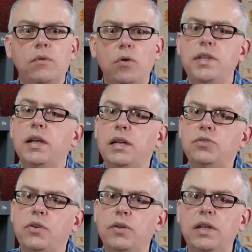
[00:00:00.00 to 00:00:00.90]
or the
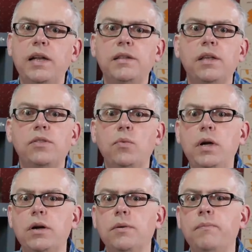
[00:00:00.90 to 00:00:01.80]
electrical length of the
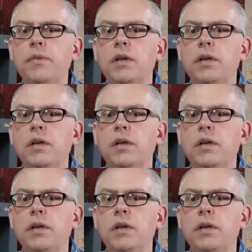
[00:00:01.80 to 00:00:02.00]
wire.